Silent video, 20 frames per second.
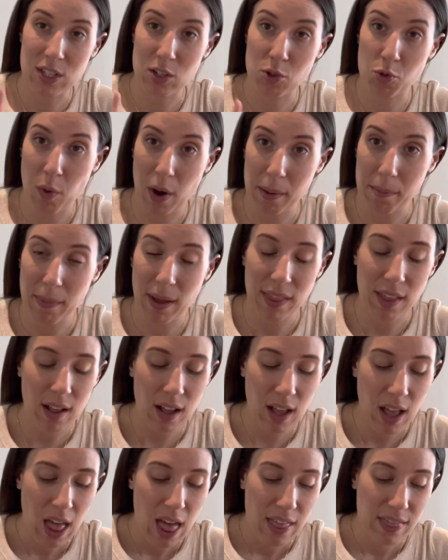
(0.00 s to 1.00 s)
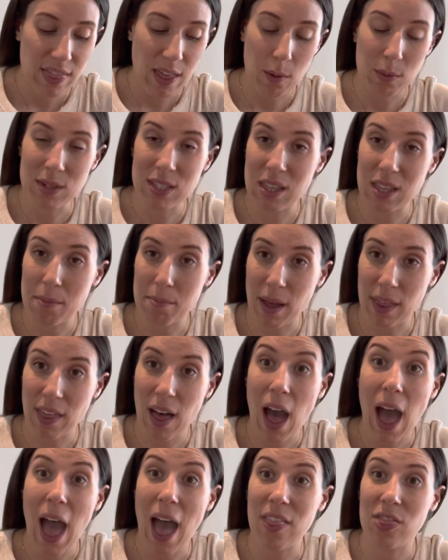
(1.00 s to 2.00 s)
Grandmother, there was the
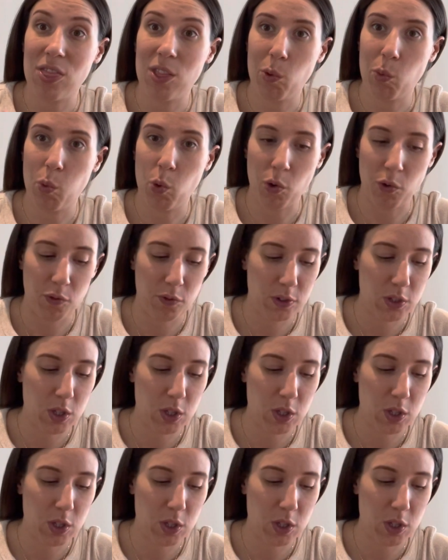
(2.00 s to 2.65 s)
mother and the wolf.